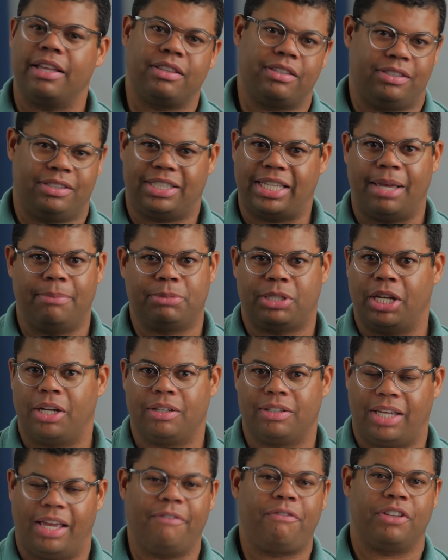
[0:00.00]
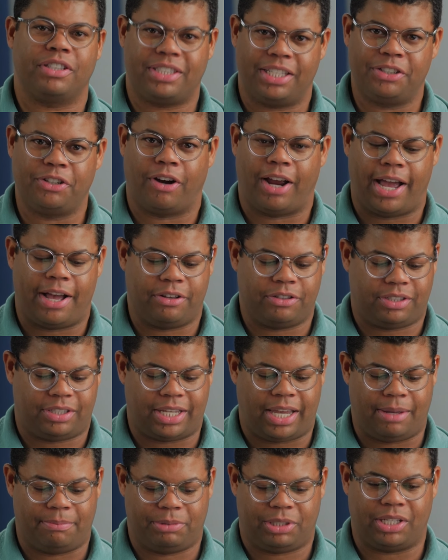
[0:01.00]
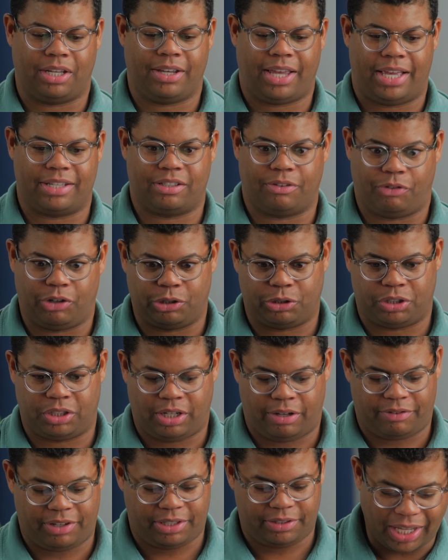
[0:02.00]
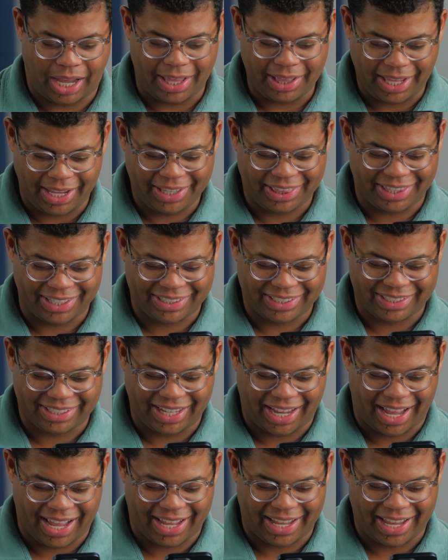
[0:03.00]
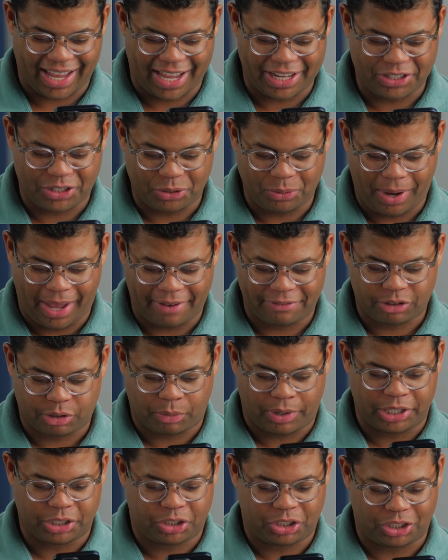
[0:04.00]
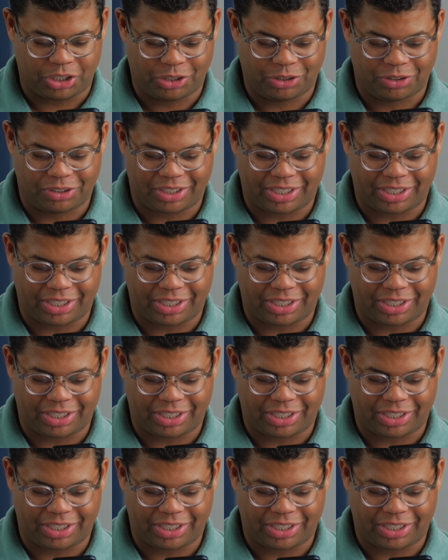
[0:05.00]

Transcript: Samsung, if it's in your house, Samsung has a version of it. I like this guy. I do have suede shoes.